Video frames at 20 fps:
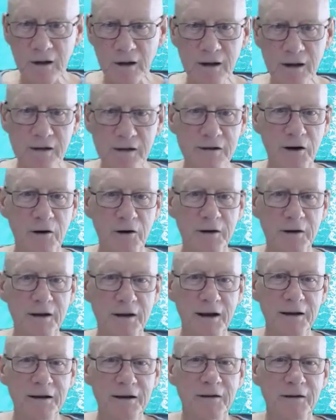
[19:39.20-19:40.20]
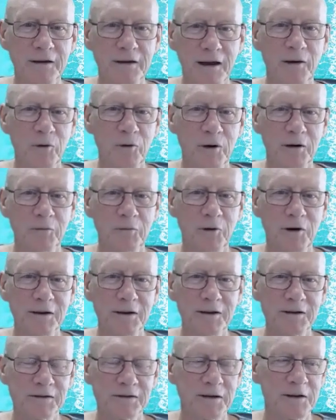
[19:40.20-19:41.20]
so at the end of the day, what are
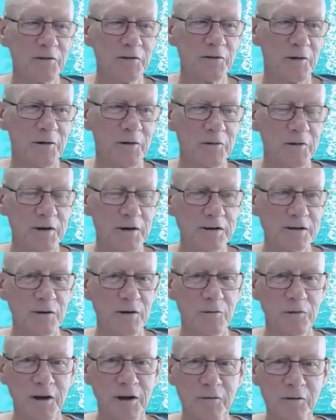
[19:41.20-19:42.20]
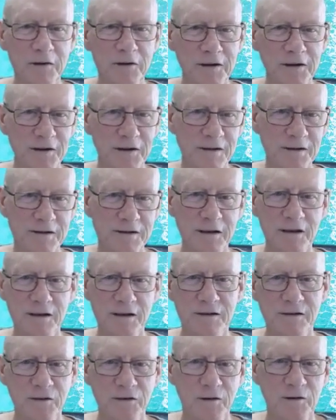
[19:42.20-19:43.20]
you chief of? And he said, well, everything that you see
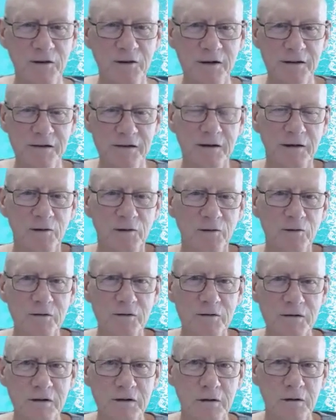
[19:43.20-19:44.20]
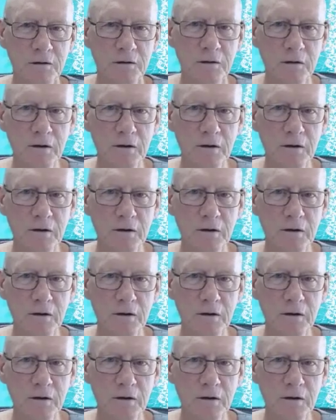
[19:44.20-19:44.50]
externally is an illusion.